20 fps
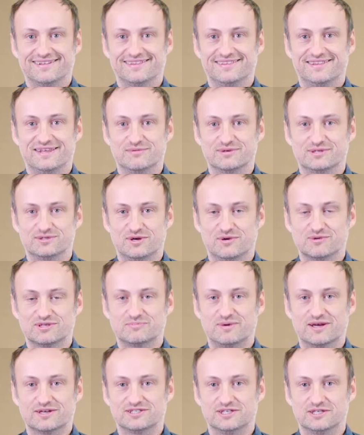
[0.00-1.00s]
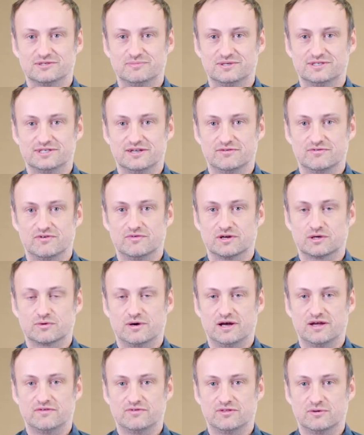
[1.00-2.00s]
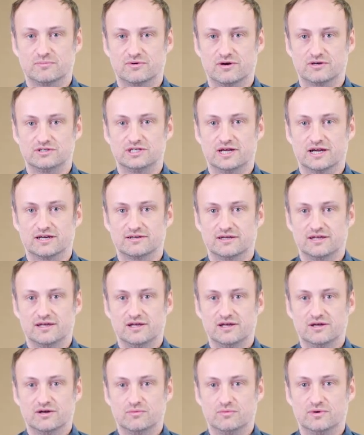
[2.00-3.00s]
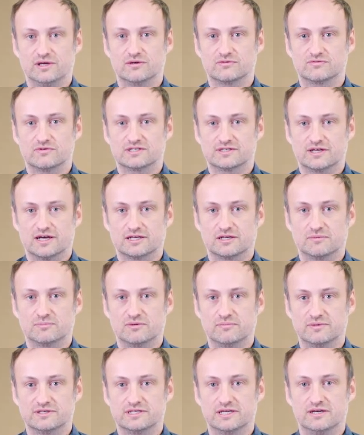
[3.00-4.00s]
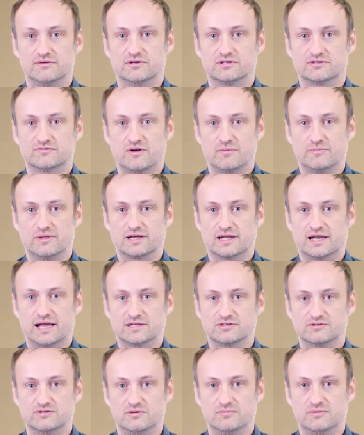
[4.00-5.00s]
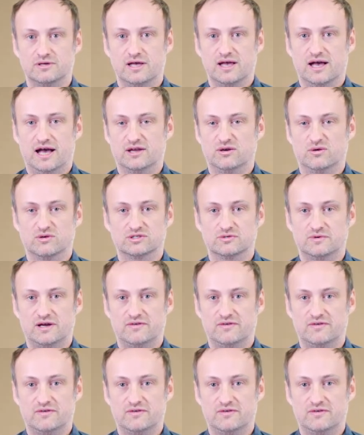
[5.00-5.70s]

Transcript: There was no specialist material required for the project. We used recyclable materials from the classroom and also